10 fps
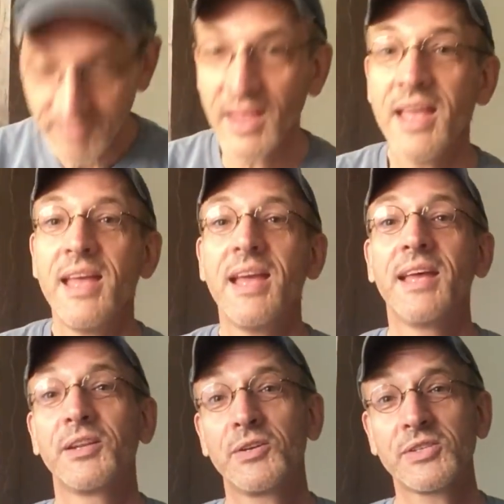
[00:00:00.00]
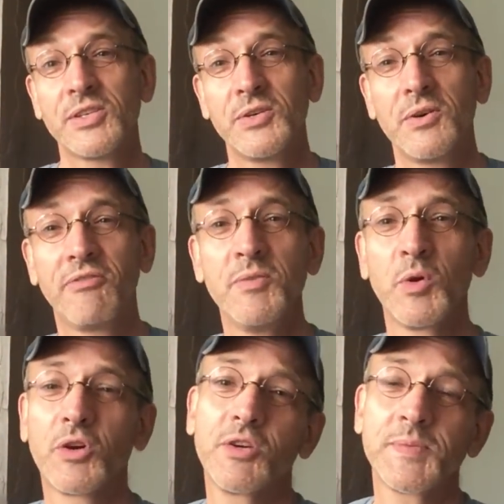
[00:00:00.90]
And then also a few
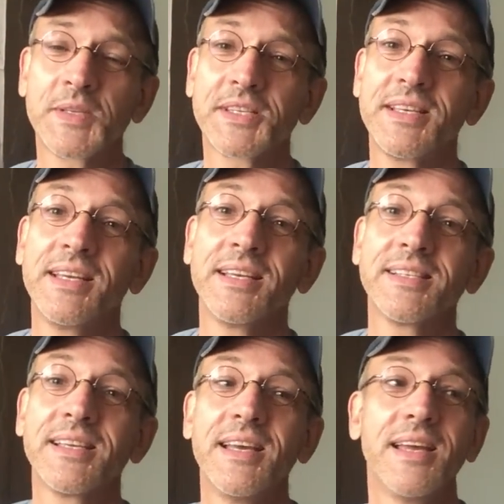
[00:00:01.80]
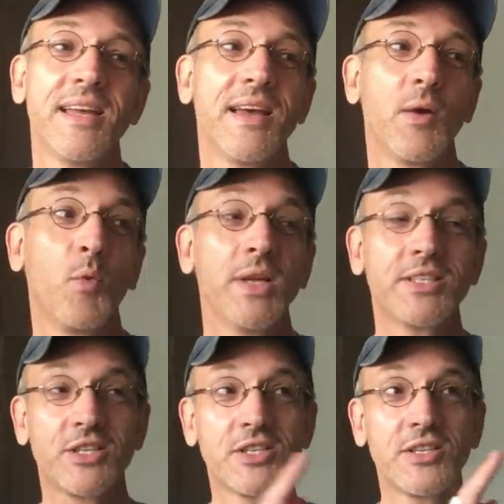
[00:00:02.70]
more Christmas things,
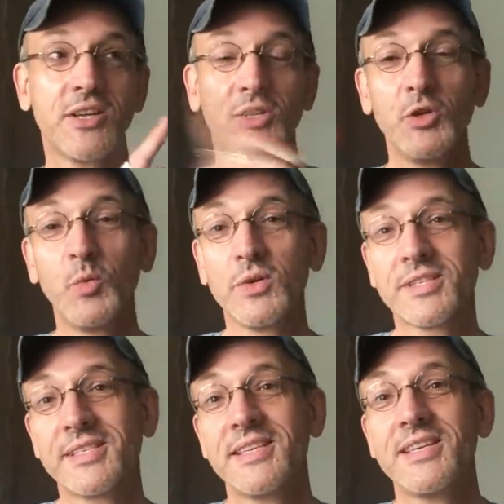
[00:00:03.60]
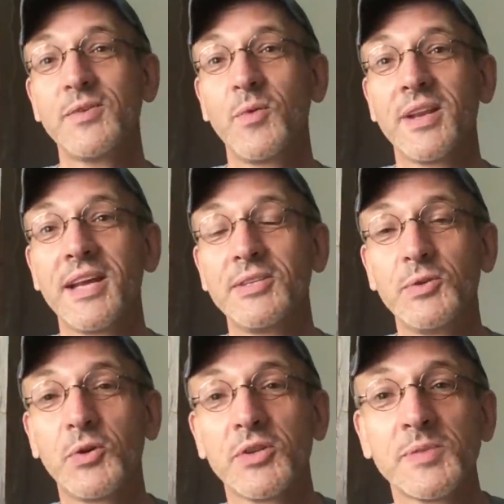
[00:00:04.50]
which you will see when I do
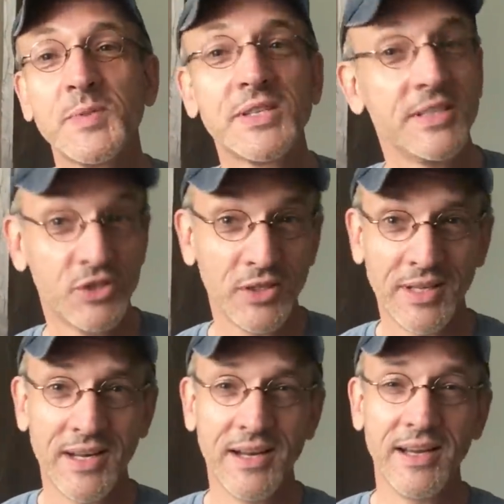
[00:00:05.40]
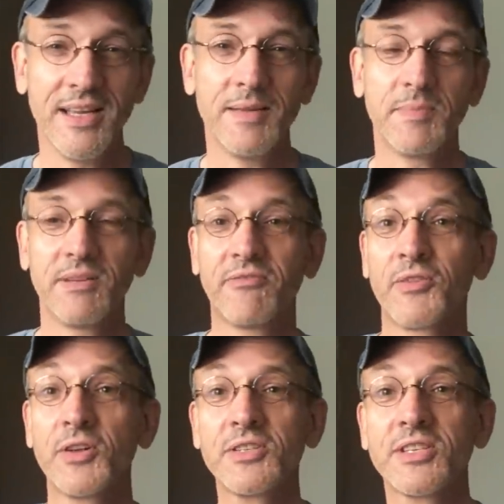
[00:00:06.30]
Christmas in July. But
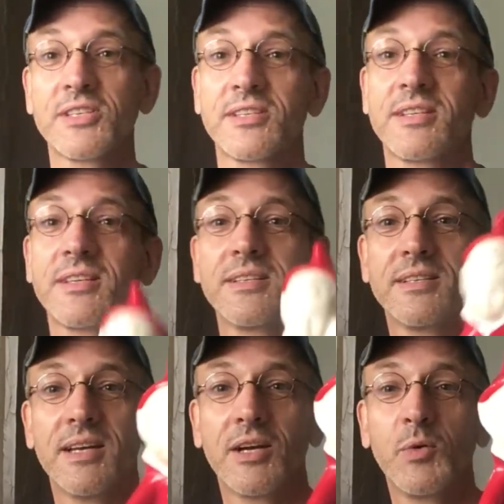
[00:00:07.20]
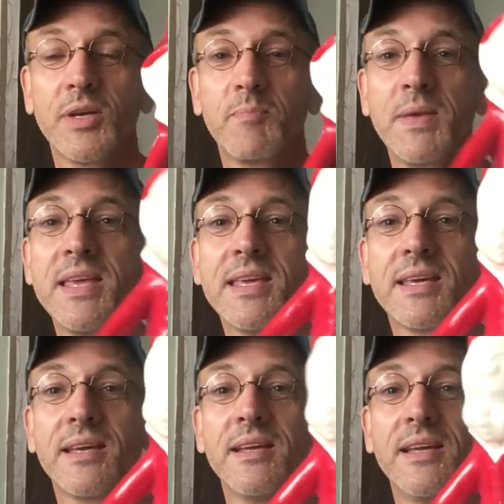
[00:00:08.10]
first, a quick peek.